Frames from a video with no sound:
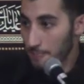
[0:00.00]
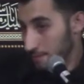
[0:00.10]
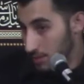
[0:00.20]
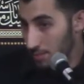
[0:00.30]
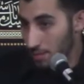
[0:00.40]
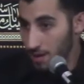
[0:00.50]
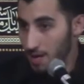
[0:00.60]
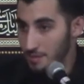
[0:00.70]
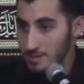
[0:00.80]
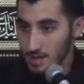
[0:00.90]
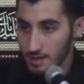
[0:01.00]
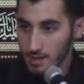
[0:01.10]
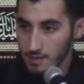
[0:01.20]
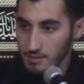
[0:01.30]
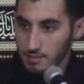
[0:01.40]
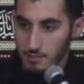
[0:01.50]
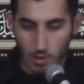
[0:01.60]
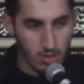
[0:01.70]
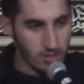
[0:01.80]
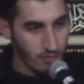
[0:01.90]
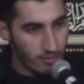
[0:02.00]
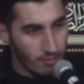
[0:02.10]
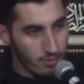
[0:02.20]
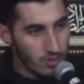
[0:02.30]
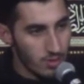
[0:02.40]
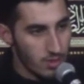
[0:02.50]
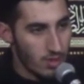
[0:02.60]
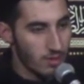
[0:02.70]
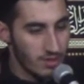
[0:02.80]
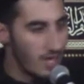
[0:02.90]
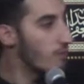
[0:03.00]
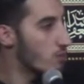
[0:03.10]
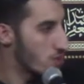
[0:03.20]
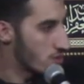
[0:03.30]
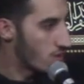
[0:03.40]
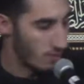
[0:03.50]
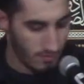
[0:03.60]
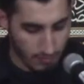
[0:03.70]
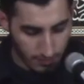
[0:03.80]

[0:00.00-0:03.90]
Someone might come and say that because of, you know, the level she's on.